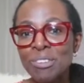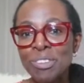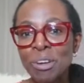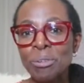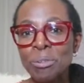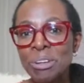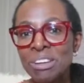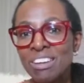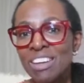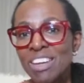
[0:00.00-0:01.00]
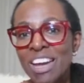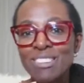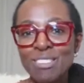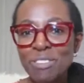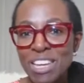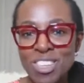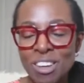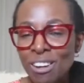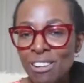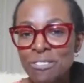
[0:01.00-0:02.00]
so heads of
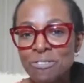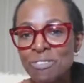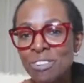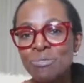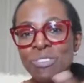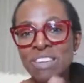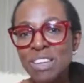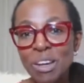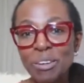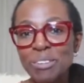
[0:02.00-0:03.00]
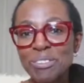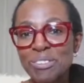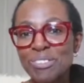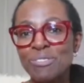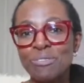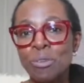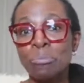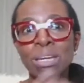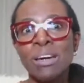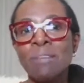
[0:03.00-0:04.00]
HR, CEOs for
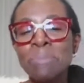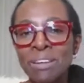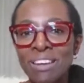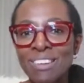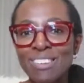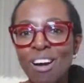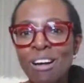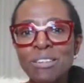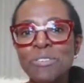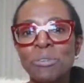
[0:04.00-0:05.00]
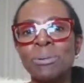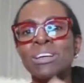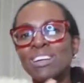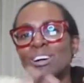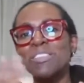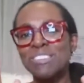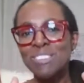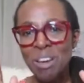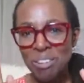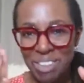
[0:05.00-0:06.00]
big companies, I'd have thought, oh,
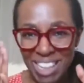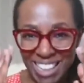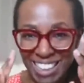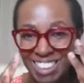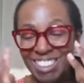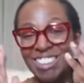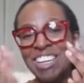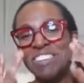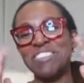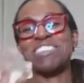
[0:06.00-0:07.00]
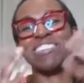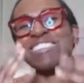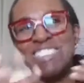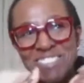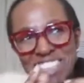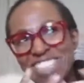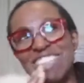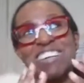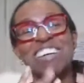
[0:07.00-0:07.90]
there's no way they'll be interested in me.